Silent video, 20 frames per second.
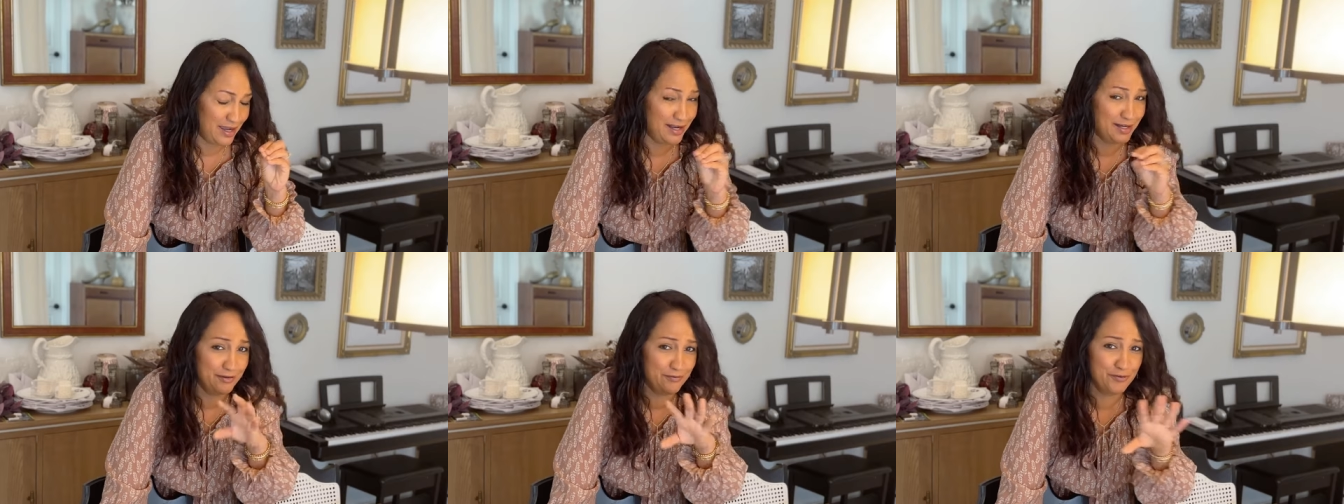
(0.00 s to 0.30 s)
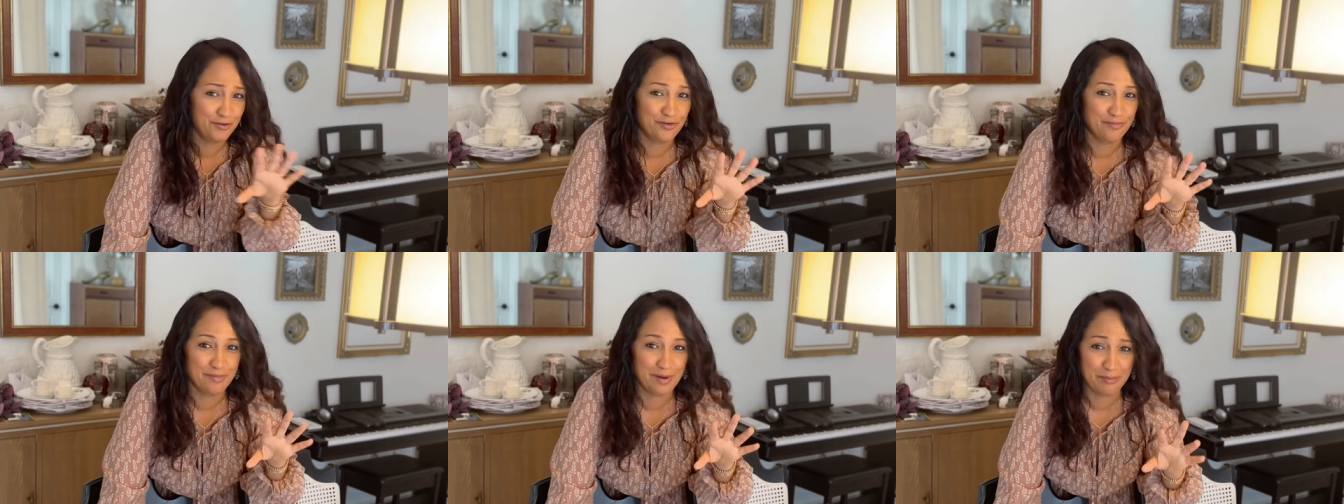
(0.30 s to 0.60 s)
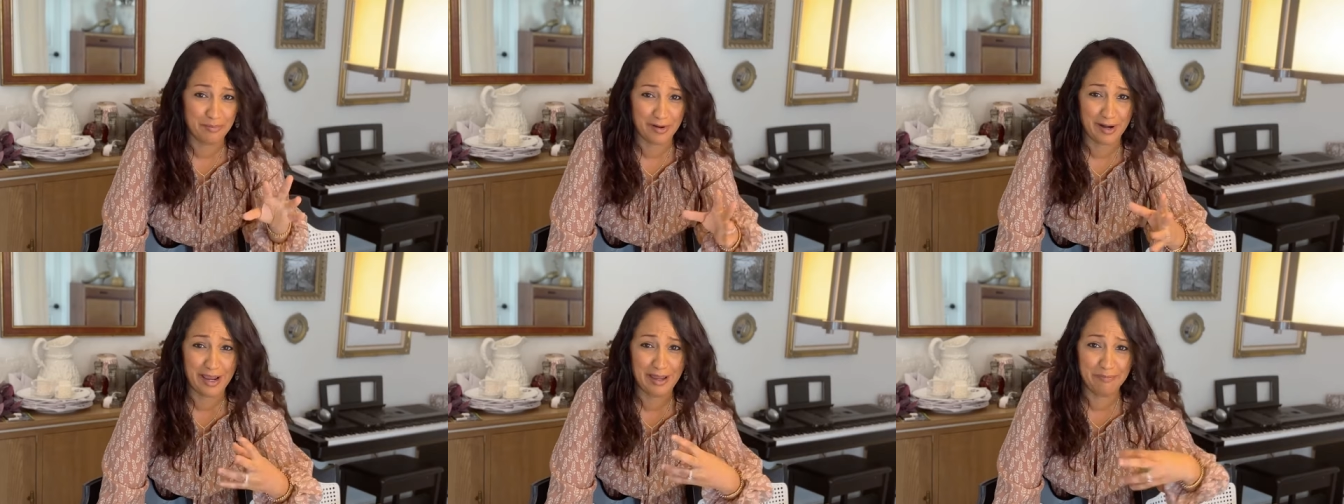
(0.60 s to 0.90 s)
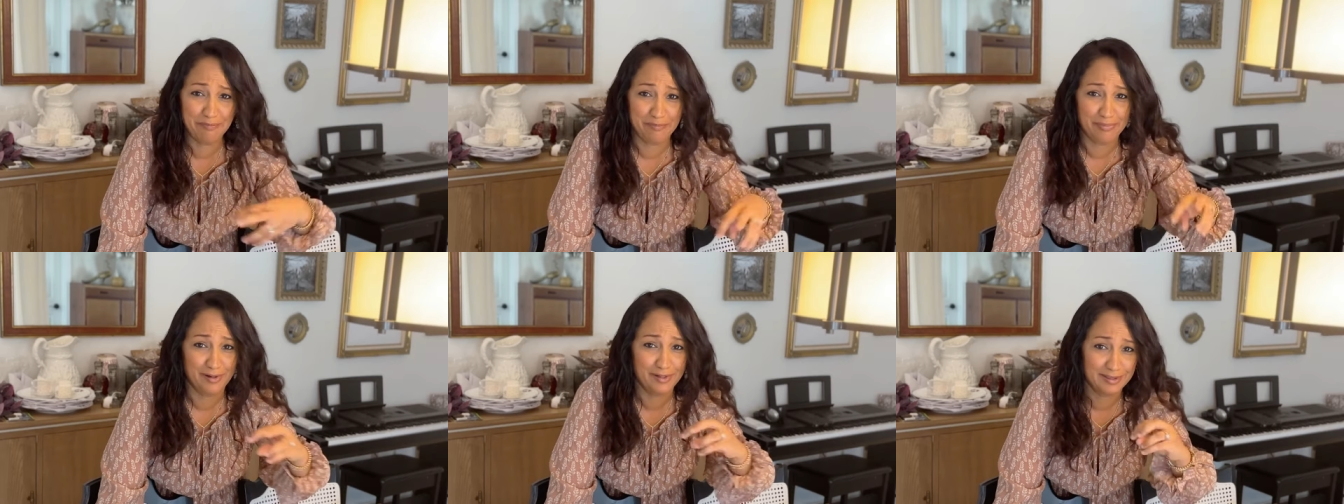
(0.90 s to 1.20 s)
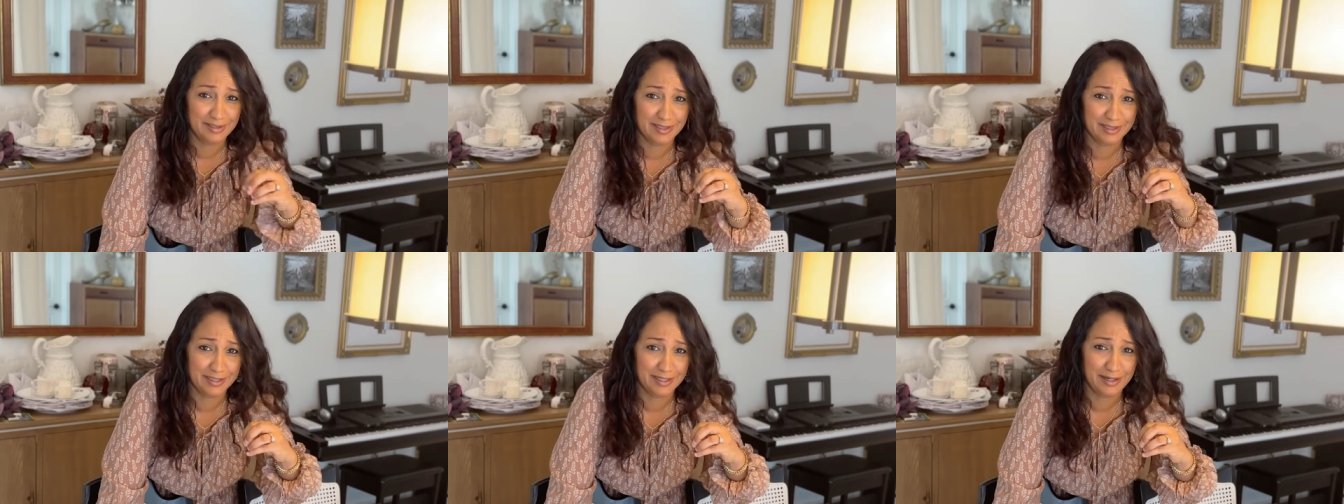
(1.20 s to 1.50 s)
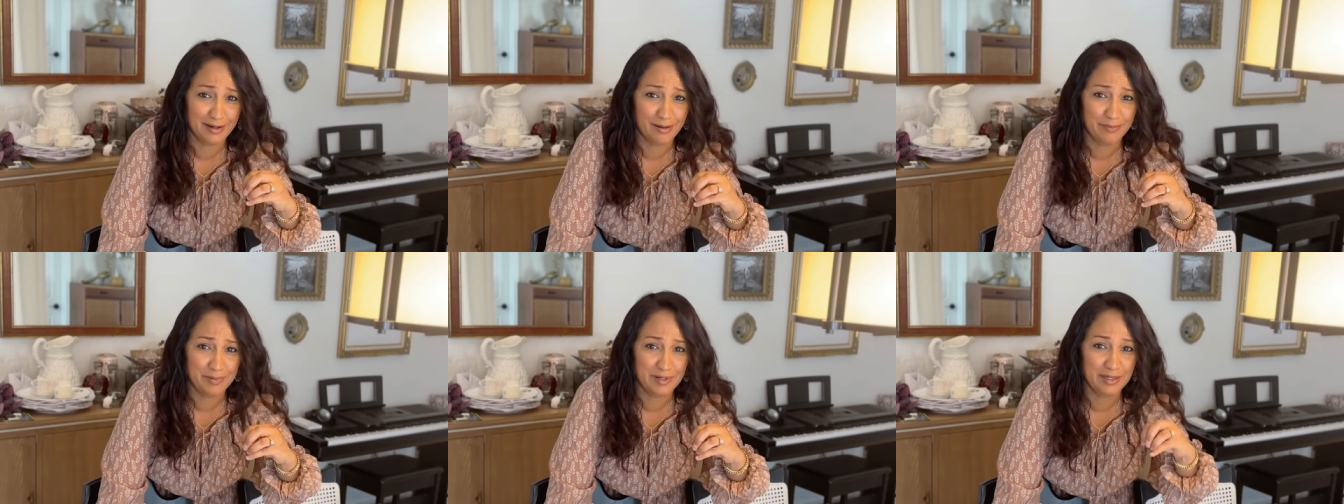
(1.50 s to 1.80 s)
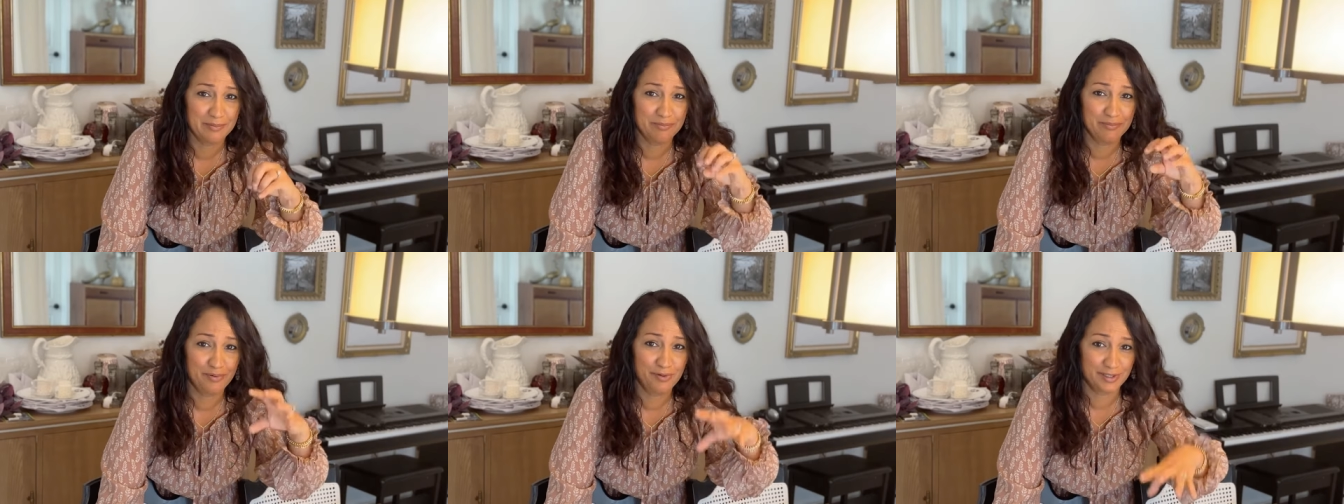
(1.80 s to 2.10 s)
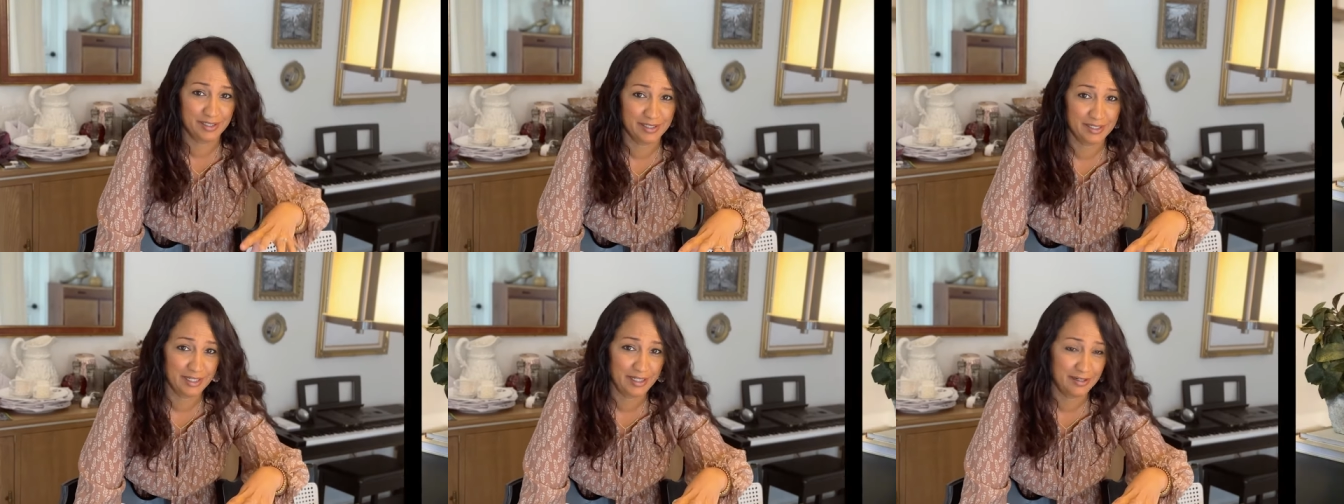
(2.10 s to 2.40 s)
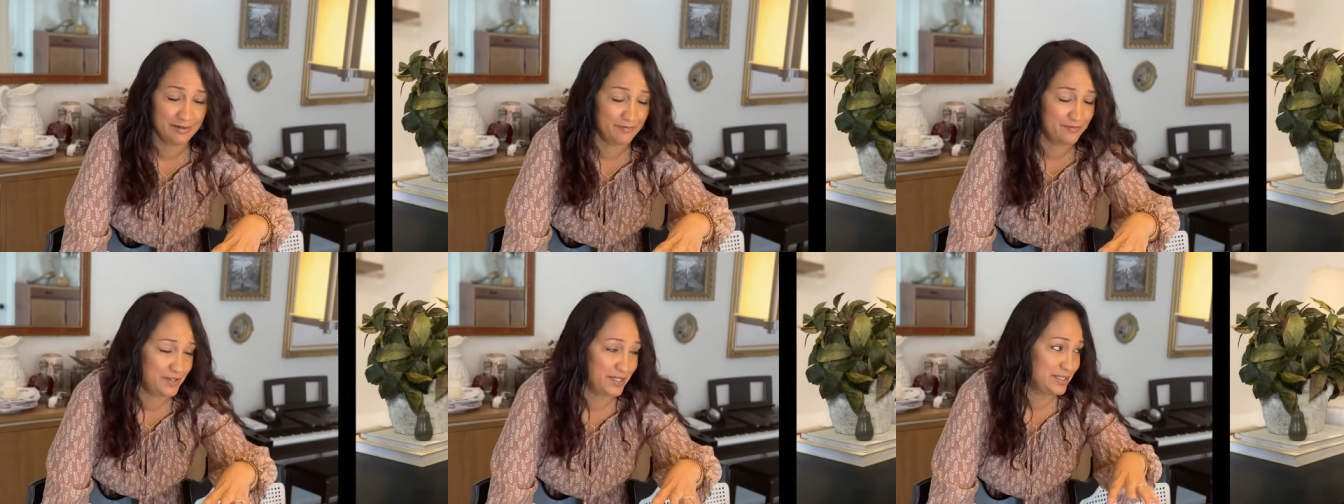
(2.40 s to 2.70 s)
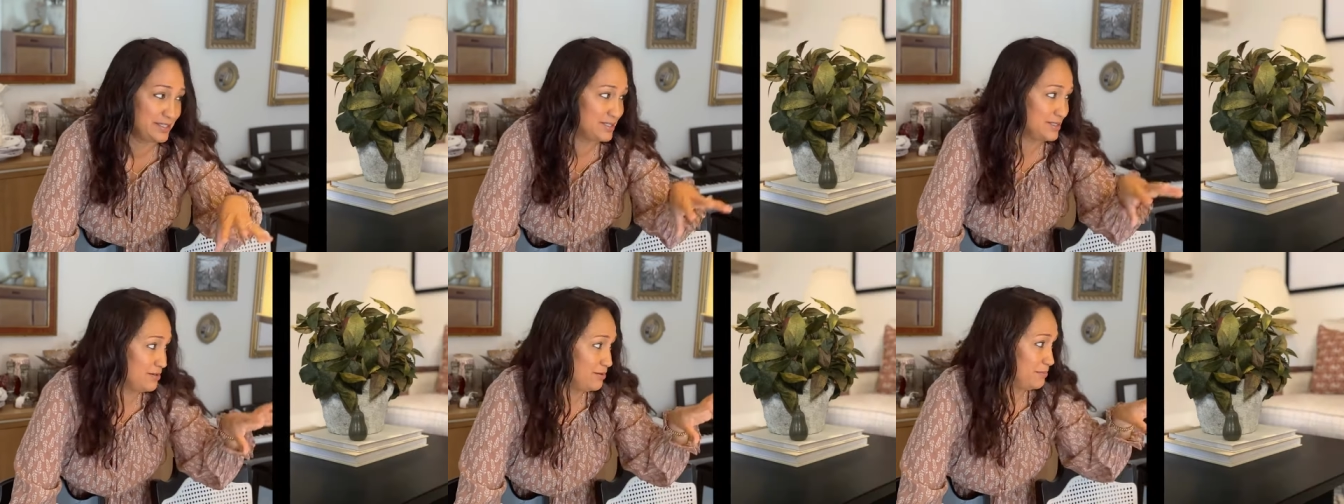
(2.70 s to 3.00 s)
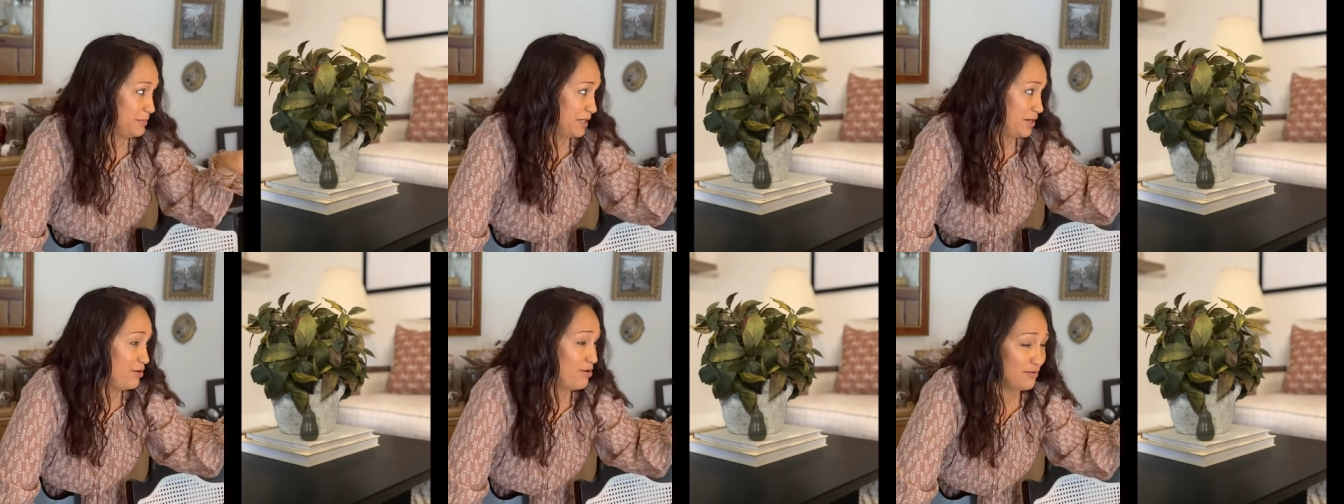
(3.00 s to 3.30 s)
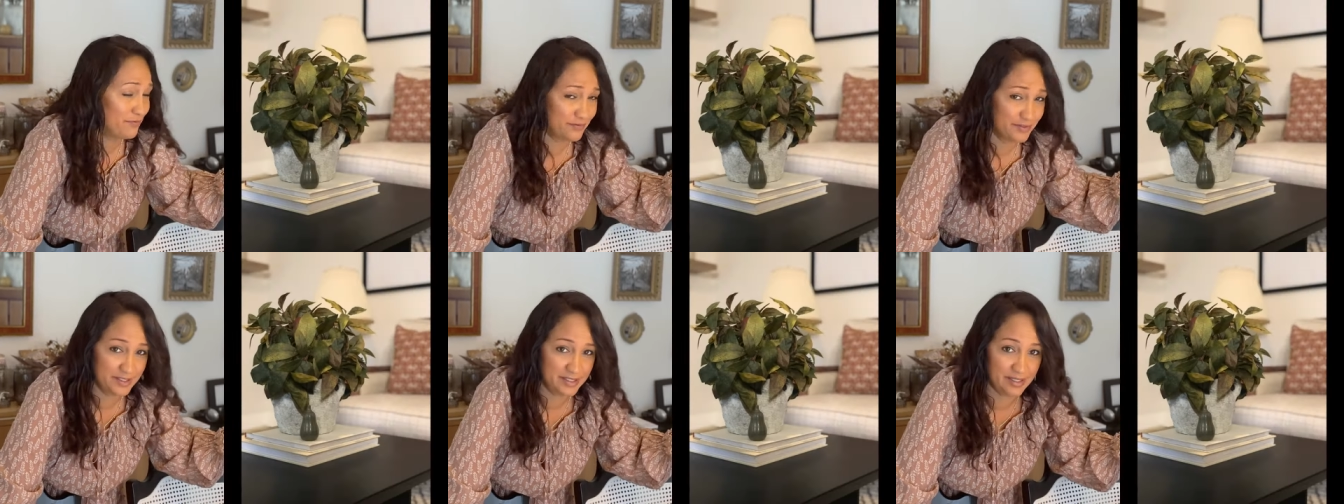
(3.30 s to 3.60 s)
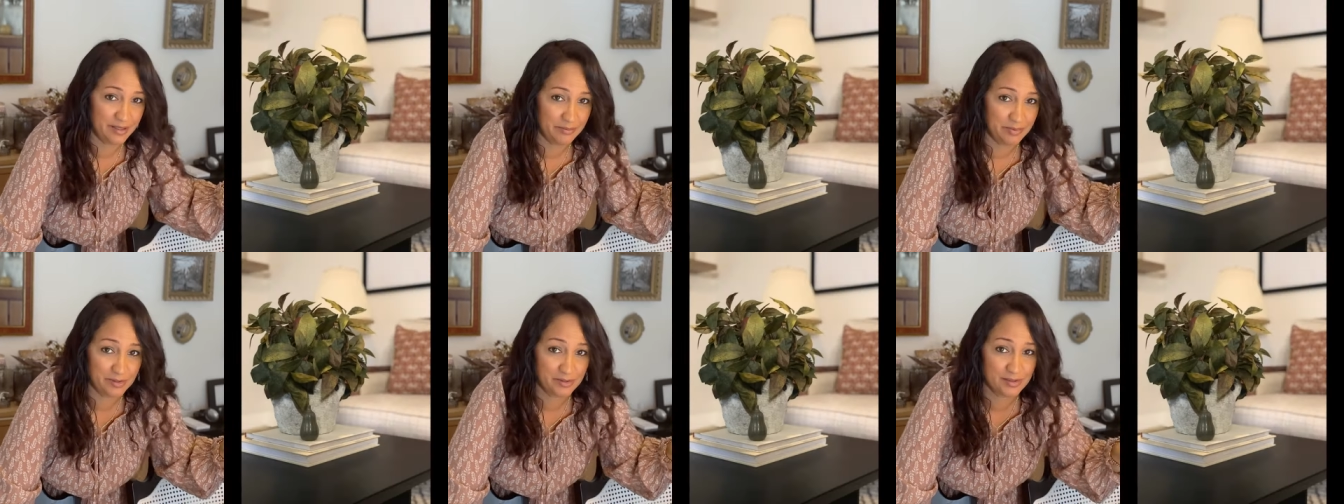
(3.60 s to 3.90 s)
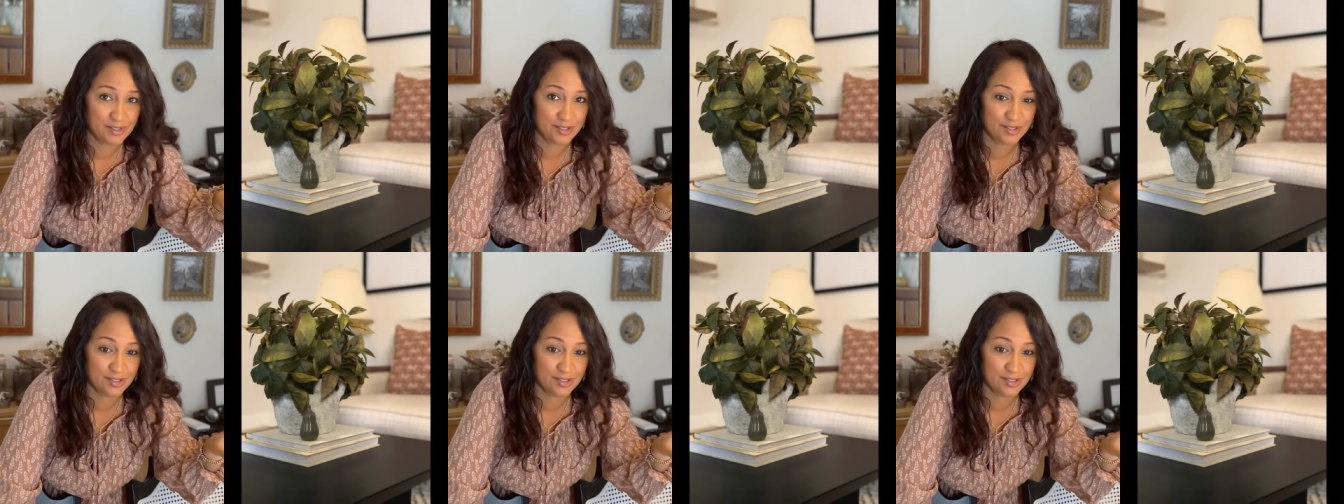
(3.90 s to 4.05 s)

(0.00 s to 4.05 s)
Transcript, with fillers: And if you remember, I bundled it up and put it in a vase on my coffee table.